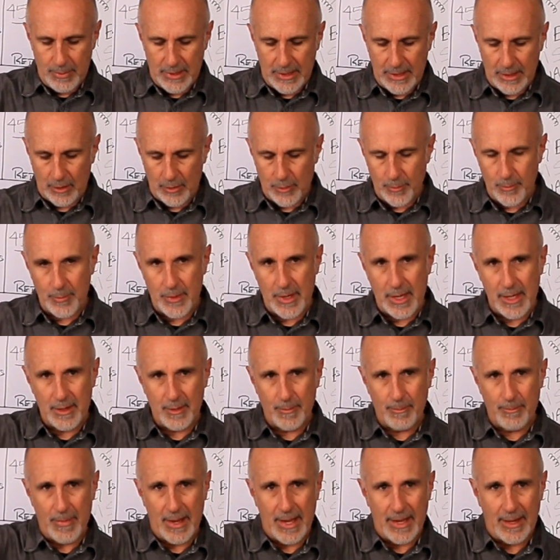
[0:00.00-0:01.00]
be
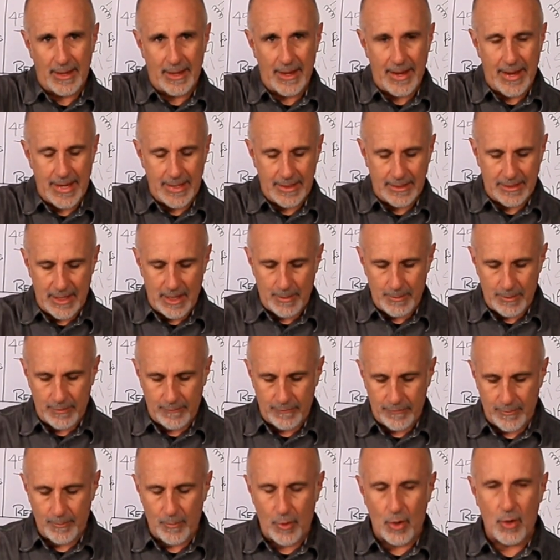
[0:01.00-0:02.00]
illuminated by light coming
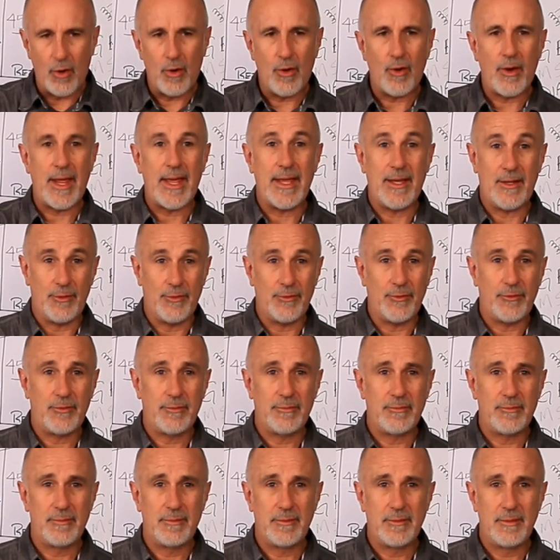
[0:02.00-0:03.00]
from all
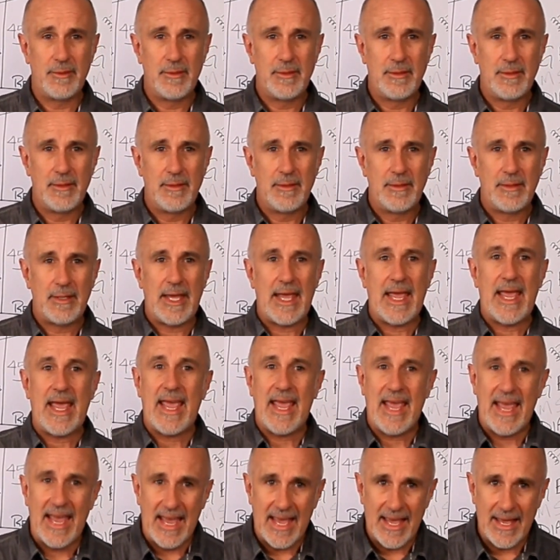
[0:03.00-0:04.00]
angles.
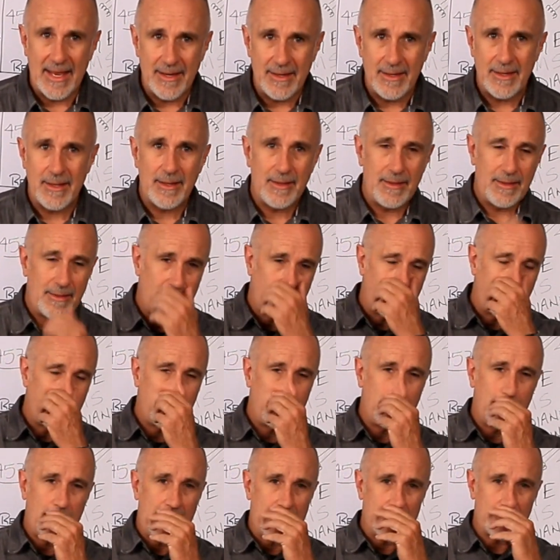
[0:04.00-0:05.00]
And
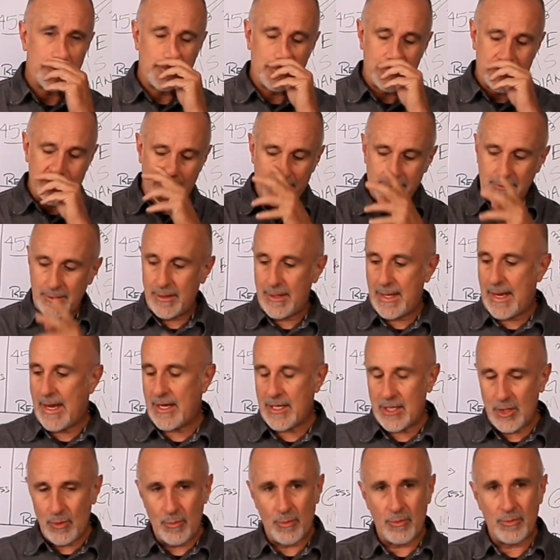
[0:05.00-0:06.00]
as a result of
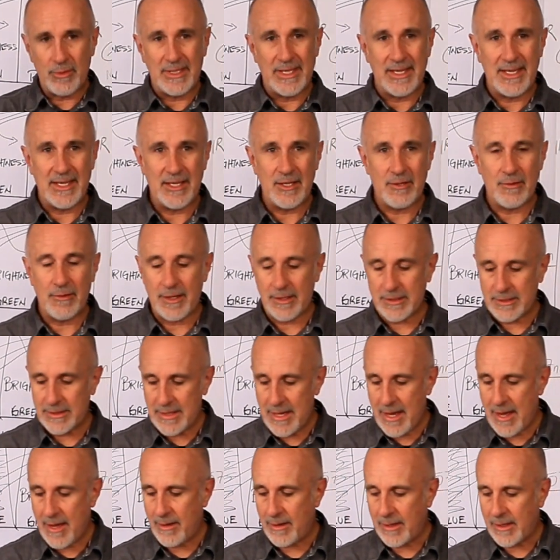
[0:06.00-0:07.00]
that, you won't get any
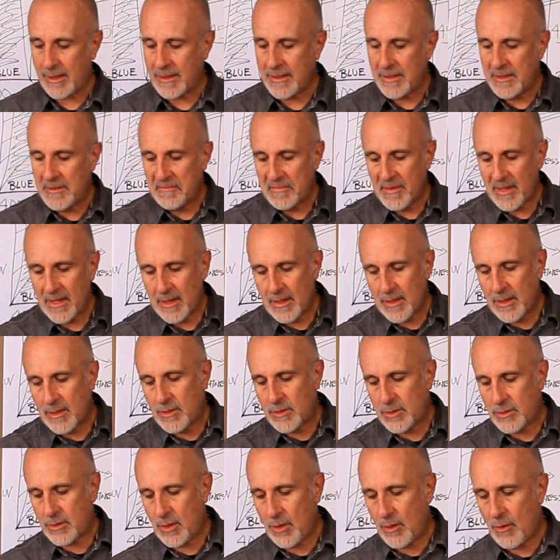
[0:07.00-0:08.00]
directionality.
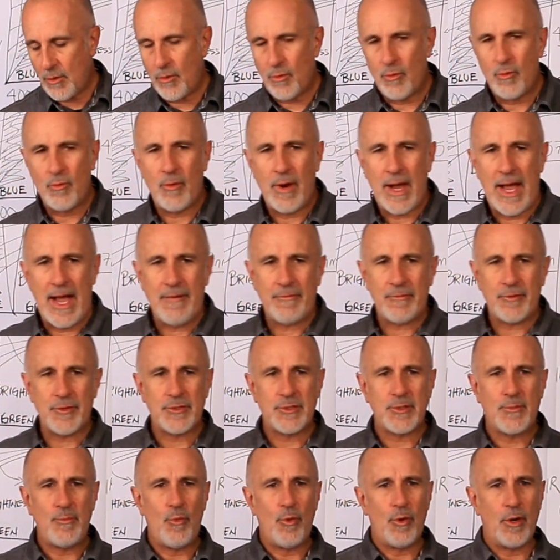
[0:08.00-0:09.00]
So after
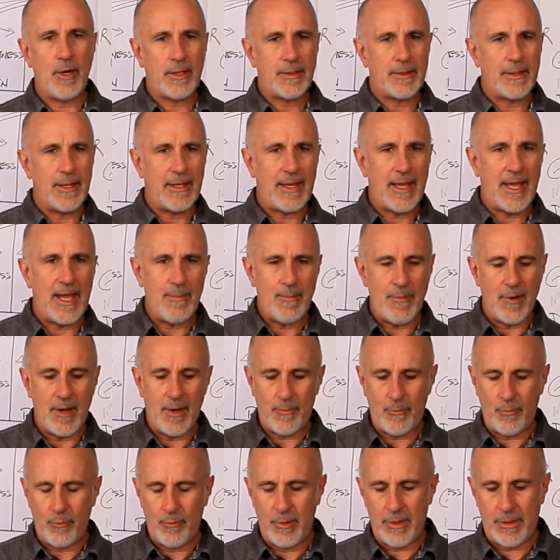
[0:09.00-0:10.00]
some work, they came
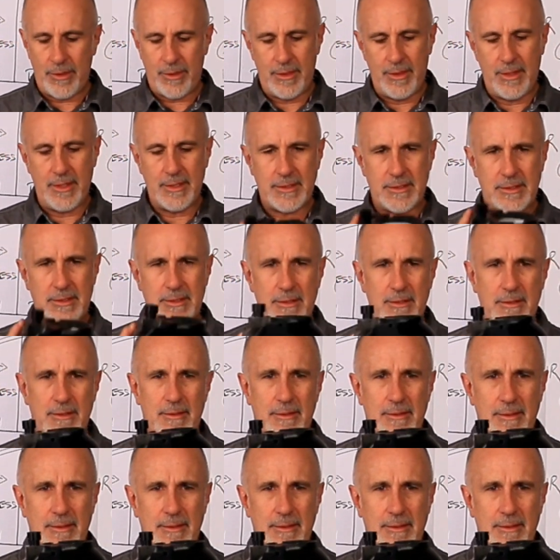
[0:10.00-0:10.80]
up with this